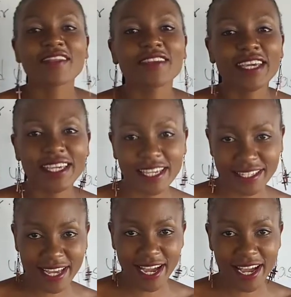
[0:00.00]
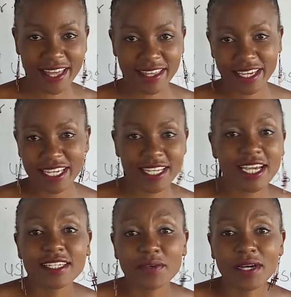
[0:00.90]
the guitar. The guitar
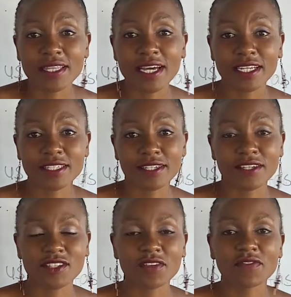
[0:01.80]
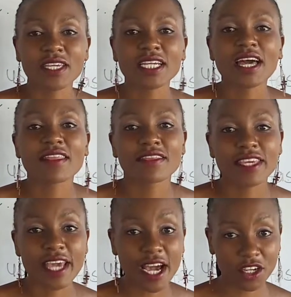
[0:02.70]
is the one that is receiving
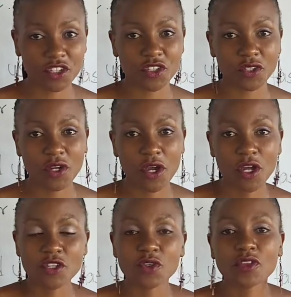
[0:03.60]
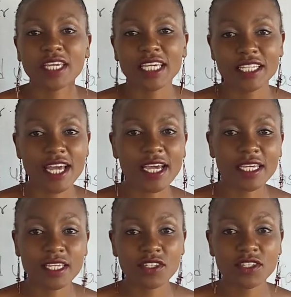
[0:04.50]
the action. So the guitar
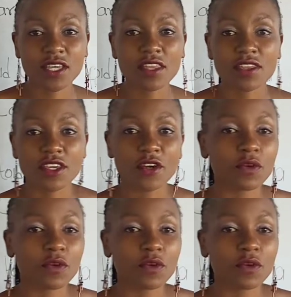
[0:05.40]
is the